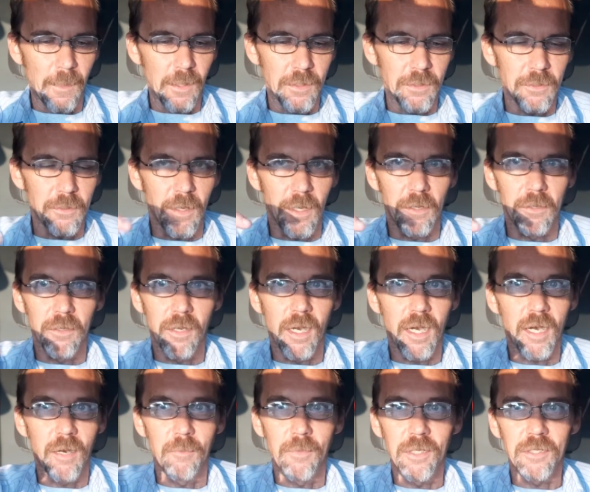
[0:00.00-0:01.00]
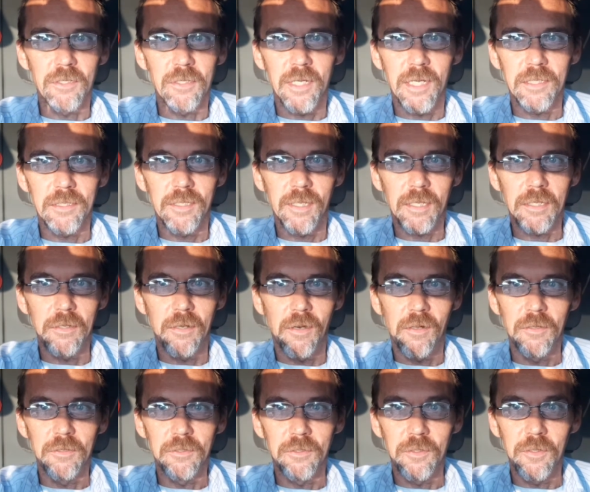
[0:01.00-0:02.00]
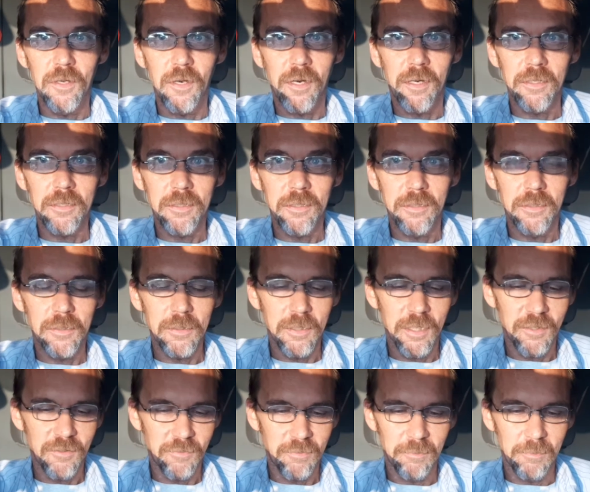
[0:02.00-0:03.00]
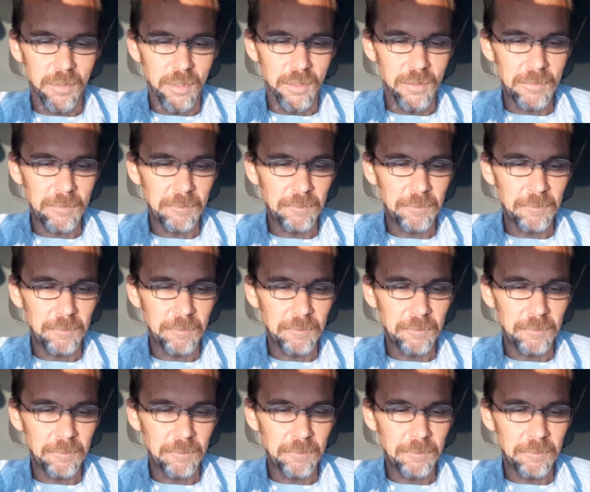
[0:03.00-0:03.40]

So I don't know how much that technology cost and stuff, but